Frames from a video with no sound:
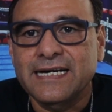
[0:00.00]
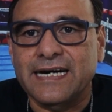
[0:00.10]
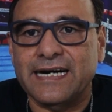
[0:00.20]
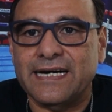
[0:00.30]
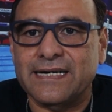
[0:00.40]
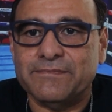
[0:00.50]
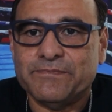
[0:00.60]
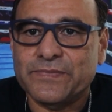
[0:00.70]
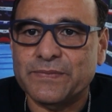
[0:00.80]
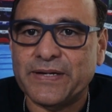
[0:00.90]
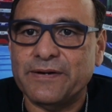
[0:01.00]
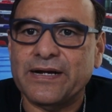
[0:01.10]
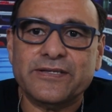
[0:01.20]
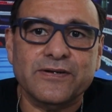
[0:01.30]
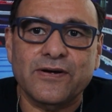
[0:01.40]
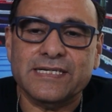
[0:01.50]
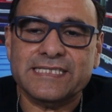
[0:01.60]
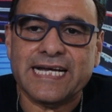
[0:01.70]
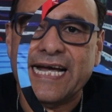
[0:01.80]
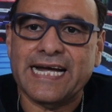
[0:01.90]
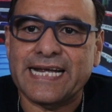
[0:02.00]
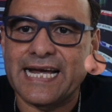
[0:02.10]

Uh, being right there along the side.